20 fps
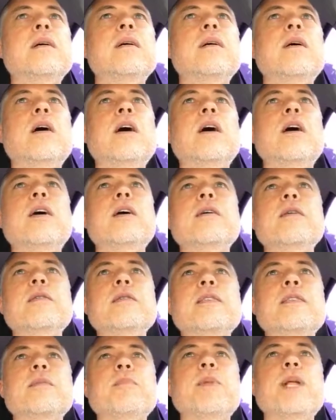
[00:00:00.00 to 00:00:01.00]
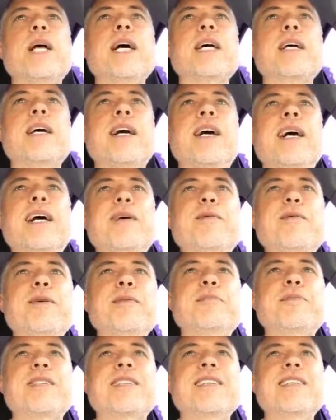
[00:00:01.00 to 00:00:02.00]
Uh-oh, it's a black guy.
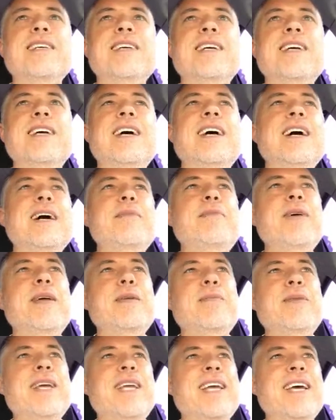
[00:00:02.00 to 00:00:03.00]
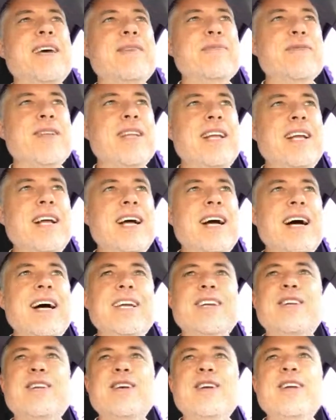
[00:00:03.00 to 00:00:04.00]
Whoops. I better be careful. I
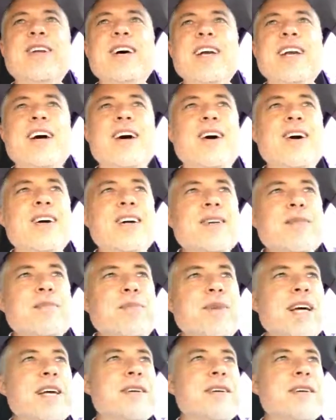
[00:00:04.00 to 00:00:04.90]
do not honk at black